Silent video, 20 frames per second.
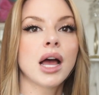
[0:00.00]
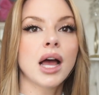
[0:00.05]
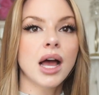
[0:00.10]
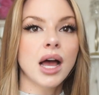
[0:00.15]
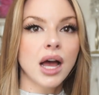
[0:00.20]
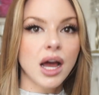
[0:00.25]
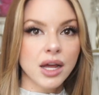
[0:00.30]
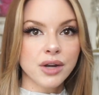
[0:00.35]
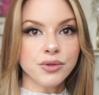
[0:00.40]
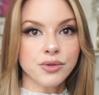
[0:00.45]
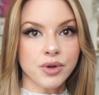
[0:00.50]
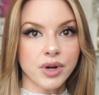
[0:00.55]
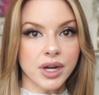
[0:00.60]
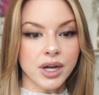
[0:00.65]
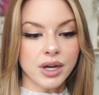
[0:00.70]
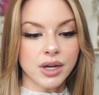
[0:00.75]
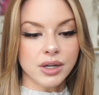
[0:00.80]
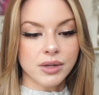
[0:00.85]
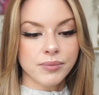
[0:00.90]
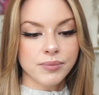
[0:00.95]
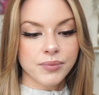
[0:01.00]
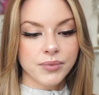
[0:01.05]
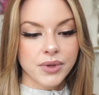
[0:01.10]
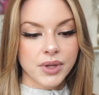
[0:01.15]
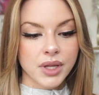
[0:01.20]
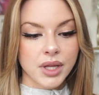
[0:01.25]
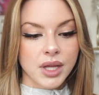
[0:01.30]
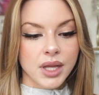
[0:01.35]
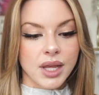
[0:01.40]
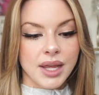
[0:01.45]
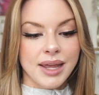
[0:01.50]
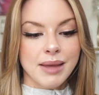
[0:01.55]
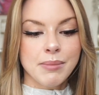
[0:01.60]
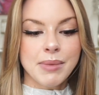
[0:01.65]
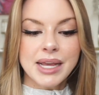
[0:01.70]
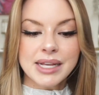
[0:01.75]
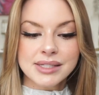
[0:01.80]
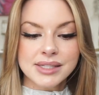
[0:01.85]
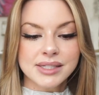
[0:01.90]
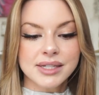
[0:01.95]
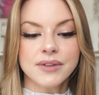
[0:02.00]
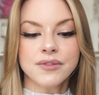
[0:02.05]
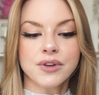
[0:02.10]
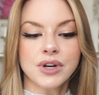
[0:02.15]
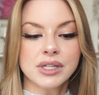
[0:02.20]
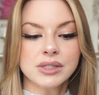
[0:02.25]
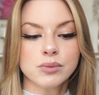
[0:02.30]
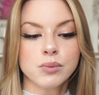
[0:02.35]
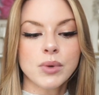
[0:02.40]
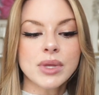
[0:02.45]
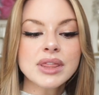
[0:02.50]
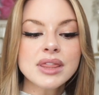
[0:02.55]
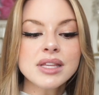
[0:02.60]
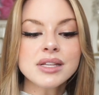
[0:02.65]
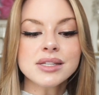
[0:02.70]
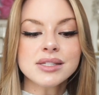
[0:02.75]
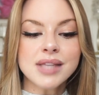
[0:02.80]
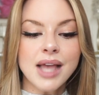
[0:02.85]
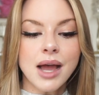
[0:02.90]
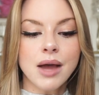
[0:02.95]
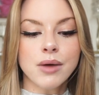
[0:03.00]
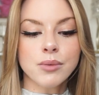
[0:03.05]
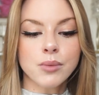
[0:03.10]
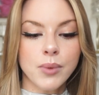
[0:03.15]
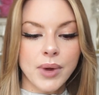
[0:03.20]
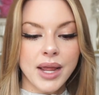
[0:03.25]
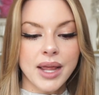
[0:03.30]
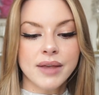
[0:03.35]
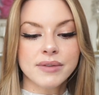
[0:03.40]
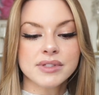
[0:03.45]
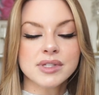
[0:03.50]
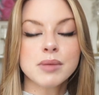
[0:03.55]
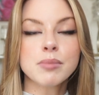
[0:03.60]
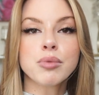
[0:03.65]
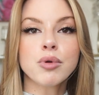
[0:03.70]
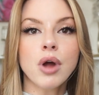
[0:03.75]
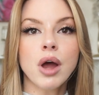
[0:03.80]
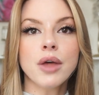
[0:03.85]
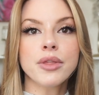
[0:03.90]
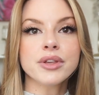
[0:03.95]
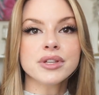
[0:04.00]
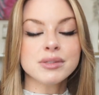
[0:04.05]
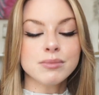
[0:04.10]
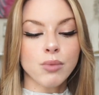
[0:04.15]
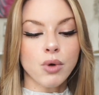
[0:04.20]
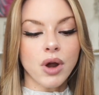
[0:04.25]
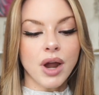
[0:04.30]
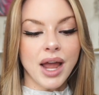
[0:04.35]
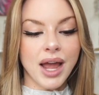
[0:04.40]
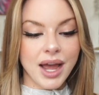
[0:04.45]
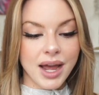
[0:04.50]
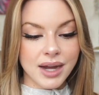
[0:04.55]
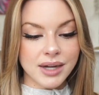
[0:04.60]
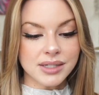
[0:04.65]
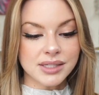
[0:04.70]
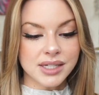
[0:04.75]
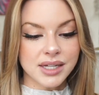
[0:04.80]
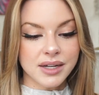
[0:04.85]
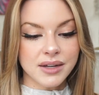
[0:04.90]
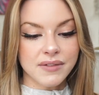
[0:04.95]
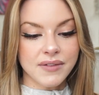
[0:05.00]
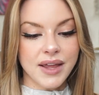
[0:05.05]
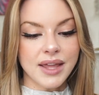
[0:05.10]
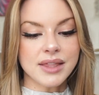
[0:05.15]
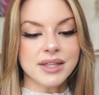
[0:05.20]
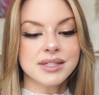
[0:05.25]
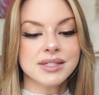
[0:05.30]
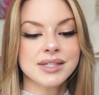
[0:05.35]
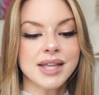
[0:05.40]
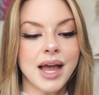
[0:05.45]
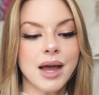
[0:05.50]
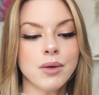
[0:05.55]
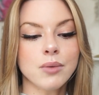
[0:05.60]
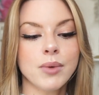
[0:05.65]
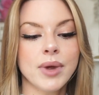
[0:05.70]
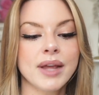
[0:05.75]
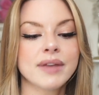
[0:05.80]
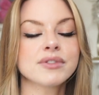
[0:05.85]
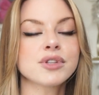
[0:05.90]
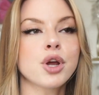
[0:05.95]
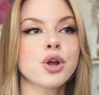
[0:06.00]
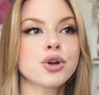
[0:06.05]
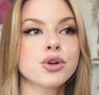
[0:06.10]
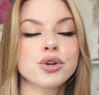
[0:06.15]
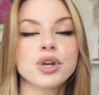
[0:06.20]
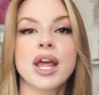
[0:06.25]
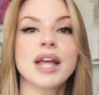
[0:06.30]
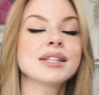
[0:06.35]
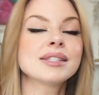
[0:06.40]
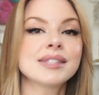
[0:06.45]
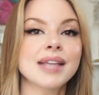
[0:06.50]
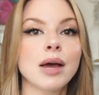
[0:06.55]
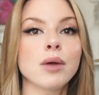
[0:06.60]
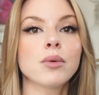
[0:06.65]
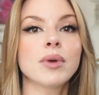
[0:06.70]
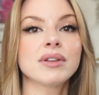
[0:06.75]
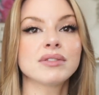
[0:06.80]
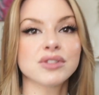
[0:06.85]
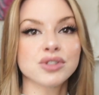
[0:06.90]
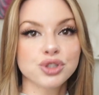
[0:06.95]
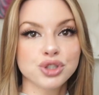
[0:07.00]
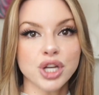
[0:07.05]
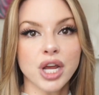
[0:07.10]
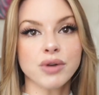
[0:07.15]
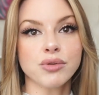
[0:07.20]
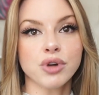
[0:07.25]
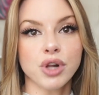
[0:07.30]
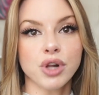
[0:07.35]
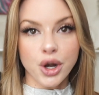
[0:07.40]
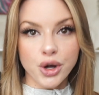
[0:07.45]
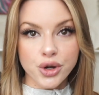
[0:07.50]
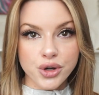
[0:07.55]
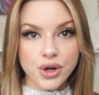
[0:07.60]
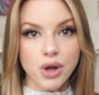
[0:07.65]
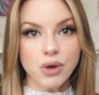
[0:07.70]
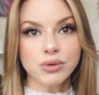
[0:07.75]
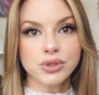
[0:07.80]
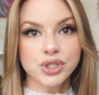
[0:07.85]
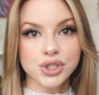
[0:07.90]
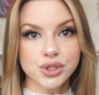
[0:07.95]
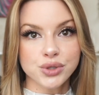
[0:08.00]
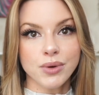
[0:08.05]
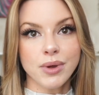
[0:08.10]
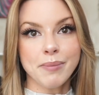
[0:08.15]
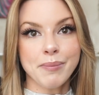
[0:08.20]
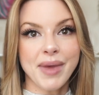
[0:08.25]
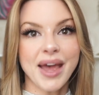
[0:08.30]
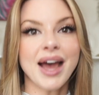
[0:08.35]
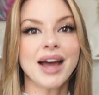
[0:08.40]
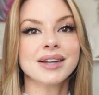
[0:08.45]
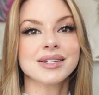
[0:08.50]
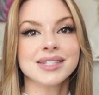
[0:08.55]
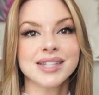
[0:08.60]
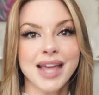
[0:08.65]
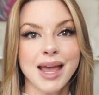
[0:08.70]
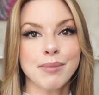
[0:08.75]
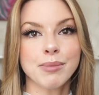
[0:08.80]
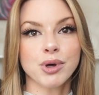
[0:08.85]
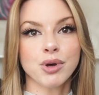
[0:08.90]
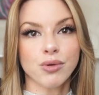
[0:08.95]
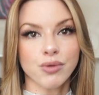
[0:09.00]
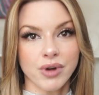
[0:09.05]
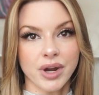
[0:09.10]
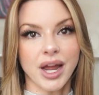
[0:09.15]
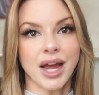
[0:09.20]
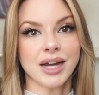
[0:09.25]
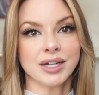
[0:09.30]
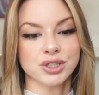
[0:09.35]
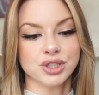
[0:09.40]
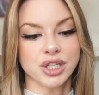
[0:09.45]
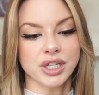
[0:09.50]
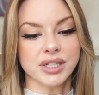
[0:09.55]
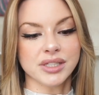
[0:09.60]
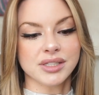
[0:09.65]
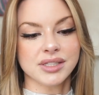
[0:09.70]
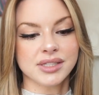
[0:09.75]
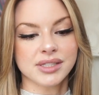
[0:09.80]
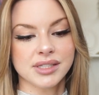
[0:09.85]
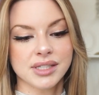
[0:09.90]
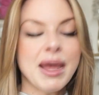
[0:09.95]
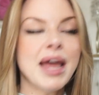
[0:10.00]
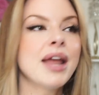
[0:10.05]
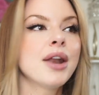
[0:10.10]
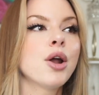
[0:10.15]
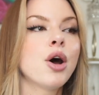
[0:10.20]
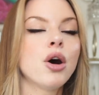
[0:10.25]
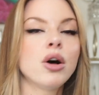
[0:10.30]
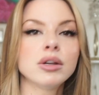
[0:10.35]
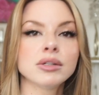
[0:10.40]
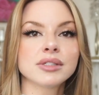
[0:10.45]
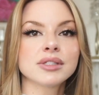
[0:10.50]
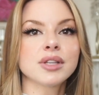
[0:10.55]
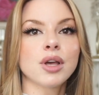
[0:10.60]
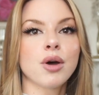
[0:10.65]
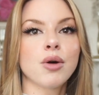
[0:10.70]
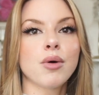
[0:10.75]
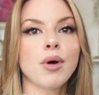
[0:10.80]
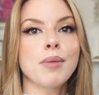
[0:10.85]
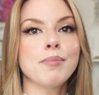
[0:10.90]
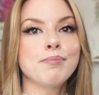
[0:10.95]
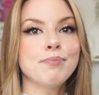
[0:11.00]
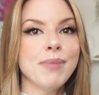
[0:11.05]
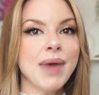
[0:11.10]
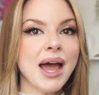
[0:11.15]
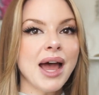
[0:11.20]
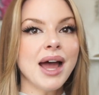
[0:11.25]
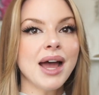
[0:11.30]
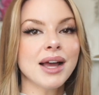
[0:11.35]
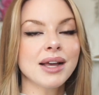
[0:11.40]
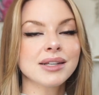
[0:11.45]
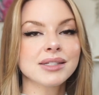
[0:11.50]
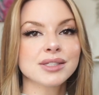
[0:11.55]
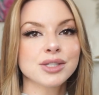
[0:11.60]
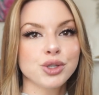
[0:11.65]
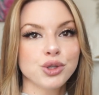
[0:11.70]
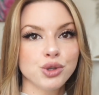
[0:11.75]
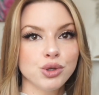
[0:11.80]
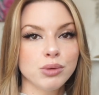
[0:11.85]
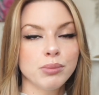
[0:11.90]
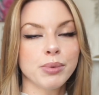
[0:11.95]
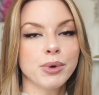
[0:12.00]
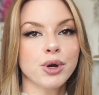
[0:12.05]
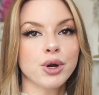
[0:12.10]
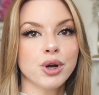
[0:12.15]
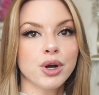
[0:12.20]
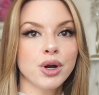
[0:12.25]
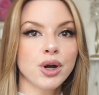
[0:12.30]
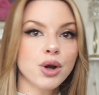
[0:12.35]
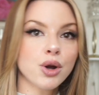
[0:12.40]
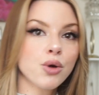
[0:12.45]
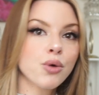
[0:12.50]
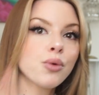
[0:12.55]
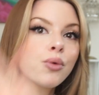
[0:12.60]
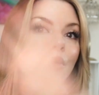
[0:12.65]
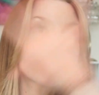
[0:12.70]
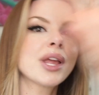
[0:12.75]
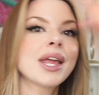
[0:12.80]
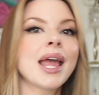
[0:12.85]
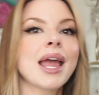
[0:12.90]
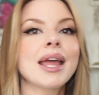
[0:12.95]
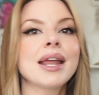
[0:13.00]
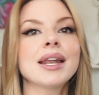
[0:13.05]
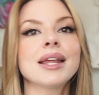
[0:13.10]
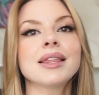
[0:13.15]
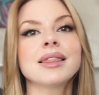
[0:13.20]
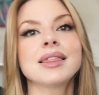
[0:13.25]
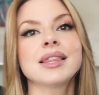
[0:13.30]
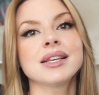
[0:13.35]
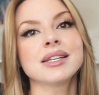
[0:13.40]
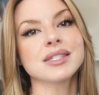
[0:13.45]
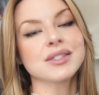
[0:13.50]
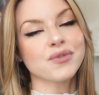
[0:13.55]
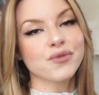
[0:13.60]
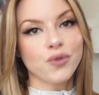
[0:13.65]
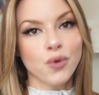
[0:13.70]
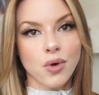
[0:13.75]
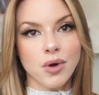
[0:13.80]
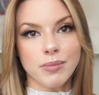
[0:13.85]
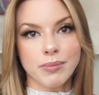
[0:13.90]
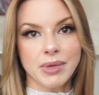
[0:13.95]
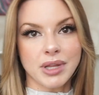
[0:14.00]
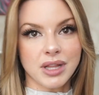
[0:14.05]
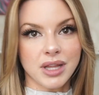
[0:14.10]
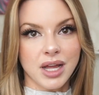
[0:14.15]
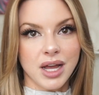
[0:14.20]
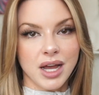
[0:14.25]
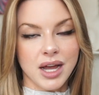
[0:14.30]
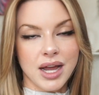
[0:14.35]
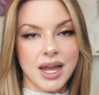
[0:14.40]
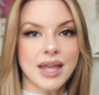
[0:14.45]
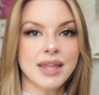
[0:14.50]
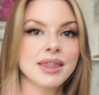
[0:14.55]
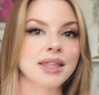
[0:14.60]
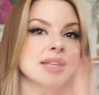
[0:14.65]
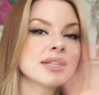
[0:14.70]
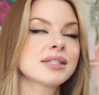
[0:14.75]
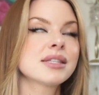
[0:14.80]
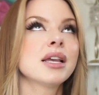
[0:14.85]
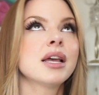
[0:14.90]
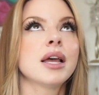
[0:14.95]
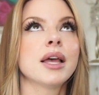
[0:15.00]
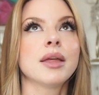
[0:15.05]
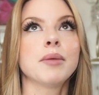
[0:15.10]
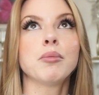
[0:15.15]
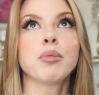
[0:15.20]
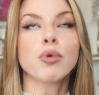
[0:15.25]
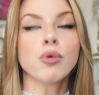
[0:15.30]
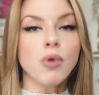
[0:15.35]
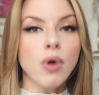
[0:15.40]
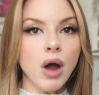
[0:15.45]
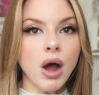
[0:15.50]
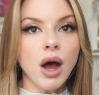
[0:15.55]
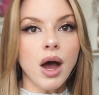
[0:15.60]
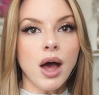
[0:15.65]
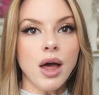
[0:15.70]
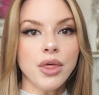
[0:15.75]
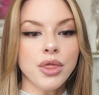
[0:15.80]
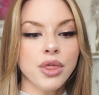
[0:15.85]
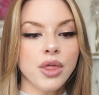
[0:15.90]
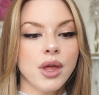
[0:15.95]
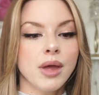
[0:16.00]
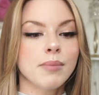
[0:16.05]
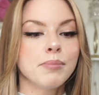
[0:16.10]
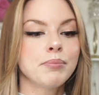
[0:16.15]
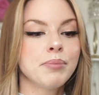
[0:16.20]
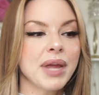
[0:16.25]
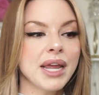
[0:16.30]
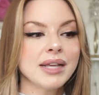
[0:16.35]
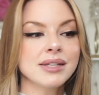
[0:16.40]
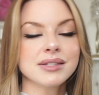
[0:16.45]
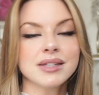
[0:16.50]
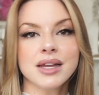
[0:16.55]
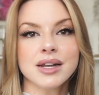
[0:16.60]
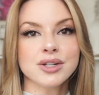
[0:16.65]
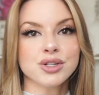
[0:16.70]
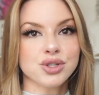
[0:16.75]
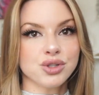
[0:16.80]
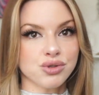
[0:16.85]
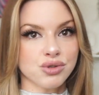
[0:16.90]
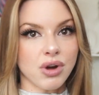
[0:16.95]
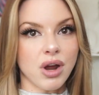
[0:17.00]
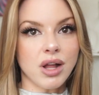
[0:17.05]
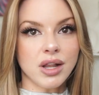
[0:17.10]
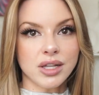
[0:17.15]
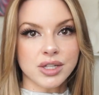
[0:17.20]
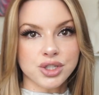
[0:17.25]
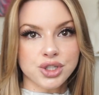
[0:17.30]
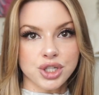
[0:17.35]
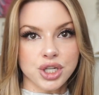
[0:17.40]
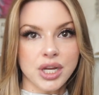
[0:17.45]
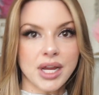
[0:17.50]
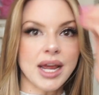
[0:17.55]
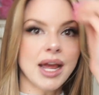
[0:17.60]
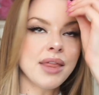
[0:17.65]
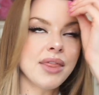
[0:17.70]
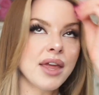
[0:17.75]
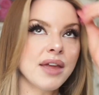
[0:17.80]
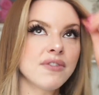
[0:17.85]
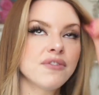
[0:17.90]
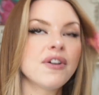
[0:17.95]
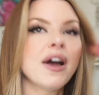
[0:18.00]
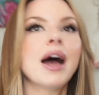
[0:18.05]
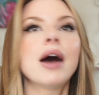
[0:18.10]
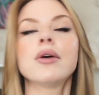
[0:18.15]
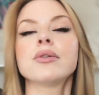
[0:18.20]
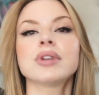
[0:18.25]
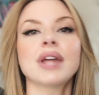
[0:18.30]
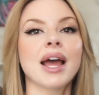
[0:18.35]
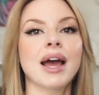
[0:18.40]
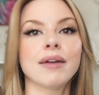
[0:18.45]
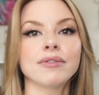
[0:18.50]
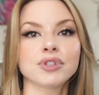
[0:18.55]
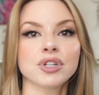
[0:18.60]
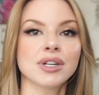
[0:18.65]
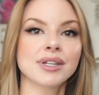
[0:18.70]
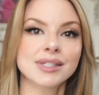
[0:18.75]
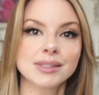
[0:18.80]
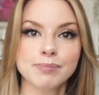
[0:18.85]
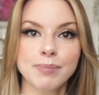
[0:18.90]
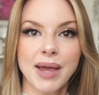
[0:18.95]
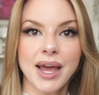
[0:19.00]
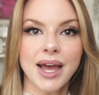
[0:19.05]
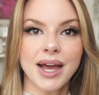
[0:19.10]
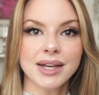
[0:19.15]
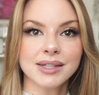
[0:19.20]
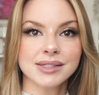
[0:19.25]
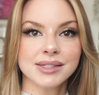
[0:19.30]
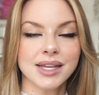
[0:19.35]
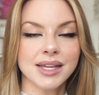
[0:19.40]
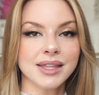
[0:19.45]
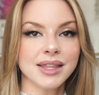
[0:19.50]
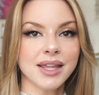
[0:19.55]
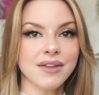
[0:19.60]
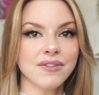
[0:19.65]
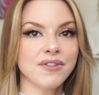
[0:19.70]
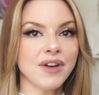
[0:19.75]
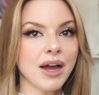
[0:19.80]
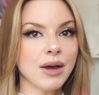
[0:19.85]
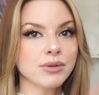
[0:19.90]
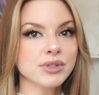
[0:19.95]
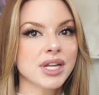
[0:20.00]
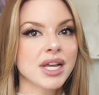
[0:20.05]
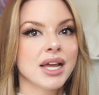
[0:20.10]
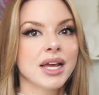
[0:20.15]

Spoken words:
unreal. It makes a difference. With the sound waves, the broth is more active, and the sound waves in general known to impact chemical reactions. And also, Max Huber created this formula and this broth based on astrology. They found, after his passing, they found